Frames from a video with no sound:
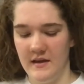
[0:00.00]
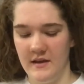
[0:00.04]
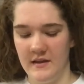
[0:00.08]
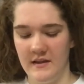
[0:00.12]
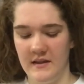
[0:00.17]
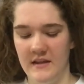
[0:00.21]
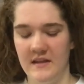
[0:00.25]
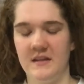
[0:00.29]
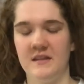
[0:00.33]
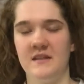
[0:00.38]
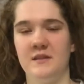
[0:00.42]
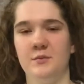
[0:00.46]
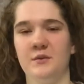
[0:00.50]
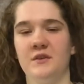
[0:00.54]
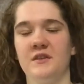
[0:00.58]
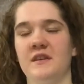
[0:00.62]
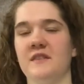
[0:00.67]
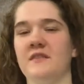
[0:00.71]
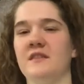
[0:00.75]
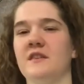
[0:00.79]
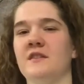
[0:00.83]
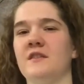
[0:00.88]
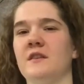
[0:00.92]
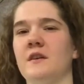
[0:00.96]
This will
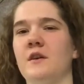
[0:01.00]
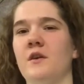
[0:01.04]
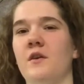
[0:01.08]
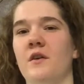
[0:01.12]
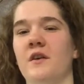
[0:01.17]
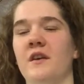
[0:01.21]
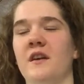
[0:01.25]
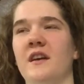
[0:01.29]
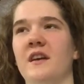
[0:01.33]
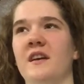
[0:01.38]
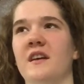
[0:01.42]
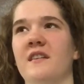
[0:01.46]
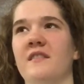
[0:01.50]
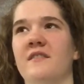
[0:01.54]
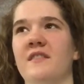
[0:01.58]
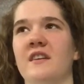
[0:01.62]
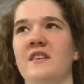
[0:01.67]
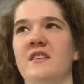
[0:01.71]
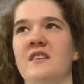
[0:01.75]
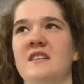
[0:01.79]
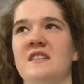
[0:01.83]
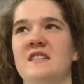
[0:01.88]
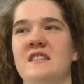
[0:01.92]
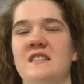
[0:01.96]
give your recording a
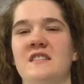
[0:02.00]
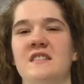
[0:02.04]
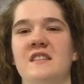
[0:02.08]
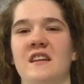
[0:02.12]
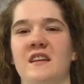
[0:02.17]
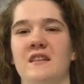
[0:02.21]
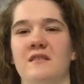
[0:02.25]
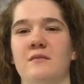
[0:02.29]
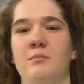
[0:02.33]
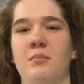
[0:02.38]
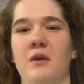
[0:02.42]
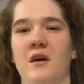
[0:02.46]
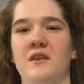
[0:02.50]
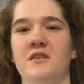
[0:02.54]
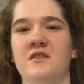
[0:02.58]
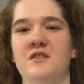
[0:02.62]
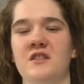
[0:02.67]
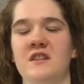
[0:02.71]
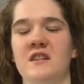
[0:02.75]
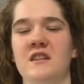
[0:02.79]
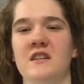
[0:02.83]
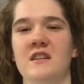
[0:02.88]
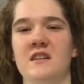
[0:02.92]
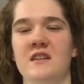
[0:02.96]
very distinct,
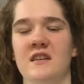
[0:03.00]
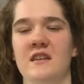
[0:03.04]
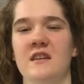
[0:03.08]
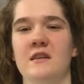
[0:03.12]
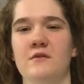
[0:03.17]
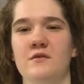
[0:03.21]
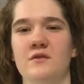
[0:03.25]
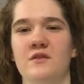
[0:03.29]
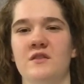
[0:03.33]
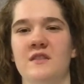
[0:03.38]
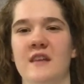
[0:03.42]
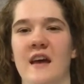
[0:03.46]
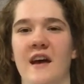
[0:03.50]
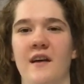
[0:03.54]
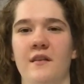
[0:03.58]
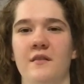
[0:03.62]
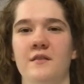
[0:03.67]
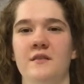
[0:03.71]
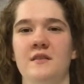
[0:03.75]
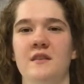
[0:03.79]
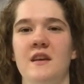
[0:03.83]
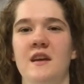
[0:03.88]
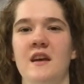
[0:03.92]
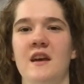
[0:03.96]
punchy, huge
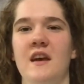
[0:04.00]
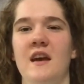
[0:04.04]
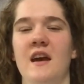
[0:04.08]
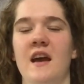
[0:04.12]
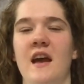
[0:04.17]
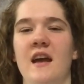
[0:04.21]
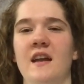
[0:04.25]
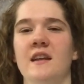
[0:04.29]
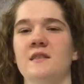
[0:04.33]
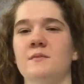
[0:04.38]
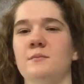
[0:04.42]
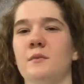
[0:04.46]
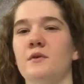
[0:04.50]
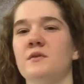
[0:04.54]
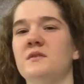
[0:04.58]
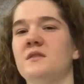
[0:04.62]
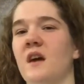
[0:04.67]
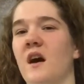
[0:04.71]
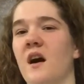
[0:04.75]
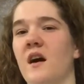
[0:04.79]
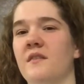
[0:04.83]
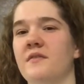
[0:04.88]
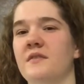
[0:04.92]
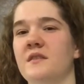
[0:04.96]
sound, and is most
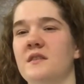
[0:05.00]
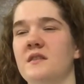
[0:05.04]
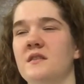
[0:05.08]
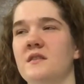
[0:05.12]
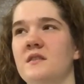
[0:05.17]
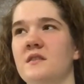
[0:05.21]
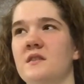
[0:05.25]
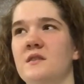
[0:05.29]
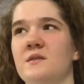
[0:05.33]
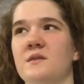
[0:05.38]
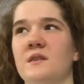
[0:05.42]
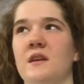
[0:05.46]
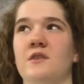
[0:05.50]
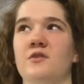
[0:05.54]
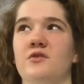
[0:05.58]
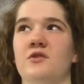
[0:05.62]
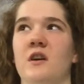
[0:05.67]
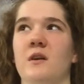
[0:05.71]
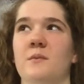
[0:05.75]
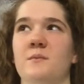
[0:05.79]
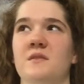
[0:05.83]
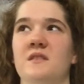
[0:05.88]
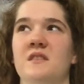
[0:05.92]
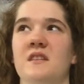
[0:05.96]
often used on
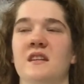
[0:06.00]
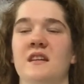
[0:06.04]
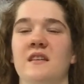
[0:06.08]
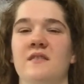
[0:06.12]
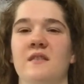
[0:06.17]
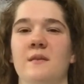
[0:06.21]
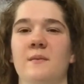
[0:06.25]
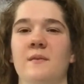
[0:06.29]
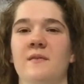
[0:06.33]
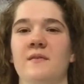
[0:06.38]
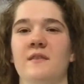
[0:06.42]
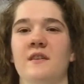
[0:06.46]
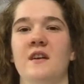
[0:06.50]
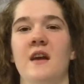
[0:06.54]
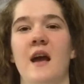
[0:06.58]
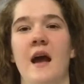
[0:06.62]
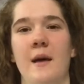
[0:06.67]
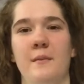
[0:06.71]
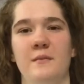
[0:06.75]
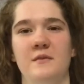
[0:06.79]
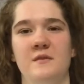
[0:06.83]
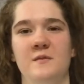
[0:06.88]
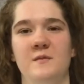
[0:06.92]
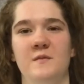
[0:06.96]
drums to give them a very
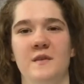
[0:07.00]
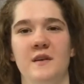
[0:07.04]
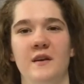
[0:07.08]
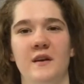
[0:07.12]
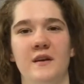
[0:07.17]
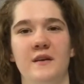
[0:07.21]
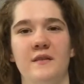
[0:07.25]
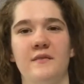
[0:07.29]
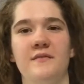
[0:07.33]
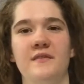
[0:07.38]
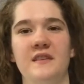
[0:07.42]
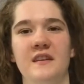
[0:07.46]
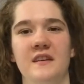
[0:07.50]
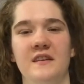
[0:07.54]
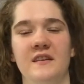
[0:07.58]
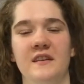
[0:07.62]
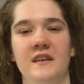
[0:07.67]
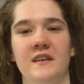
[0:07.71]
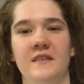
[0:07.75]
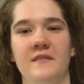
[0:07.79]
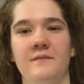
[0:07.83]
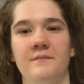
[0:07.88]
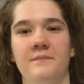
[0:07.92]
atmospheric feeling.